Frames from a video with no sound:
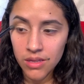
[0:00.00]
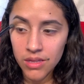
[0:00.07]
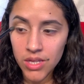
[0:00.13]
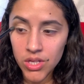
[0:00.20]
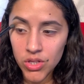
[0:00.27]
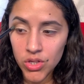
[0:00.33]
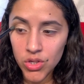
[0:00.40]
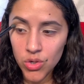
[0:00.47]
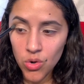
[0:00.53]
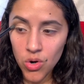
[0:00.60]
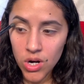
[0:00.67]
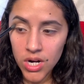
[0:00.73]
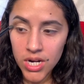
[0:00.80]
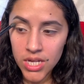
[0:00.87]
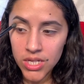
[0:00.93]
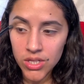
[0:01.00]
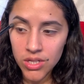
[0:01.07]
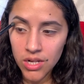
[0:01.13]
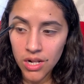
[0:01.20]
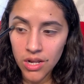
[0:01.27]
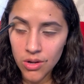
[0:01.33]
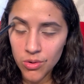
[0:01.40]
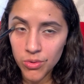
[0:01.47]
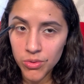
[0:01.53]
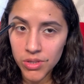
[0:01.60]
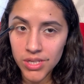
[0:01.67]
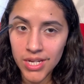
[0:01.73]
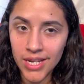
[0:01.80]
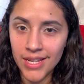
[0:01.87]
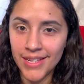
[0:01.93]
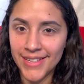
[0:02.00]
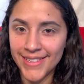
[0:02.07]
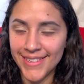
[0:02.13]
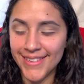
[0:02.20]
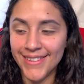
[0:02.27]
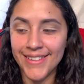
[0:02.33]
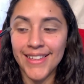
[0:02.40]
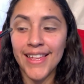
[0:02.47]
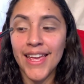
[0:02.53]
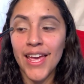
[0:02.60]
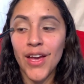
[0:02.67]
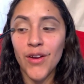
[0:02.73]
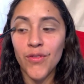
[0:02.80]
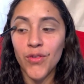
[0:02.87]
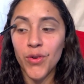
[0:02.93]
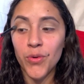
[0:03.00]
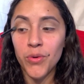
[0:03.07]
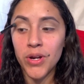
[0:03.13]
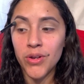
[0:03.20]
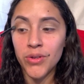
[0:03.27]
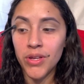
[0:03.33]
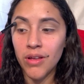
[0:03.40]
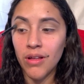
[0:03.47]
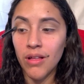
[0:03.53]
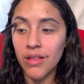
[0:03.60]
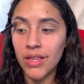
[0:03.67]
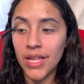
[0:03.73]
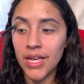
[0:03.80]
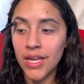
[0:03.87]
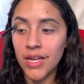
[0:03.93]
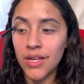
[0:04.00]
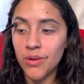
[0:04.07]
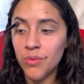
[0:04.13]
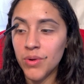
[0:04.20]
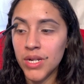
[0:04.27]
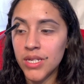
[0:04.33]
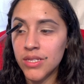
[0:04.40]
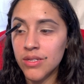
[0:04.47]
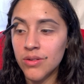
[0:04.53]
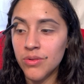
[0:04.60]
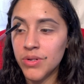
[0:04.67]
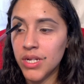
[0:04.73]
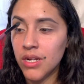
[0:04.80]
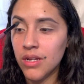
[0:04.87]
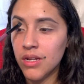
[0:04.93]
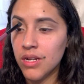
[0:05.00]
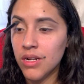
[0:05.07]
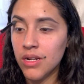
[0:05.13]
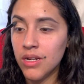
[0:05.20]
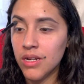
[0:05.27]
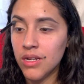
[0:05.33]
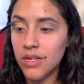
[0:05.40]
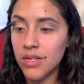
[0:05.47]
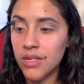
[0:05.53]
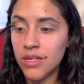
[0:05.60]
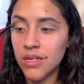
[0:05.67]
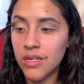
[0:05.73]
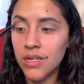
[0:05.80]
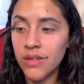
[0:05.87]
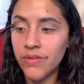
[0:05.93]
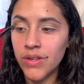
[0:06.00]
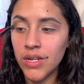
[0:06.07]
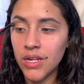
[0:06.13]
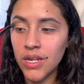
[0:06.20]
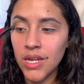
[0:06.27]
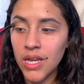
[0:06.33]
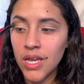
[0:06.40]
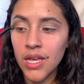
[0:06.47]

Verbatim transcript: The store is closed. For real, y'all. Like, what is going on? Even.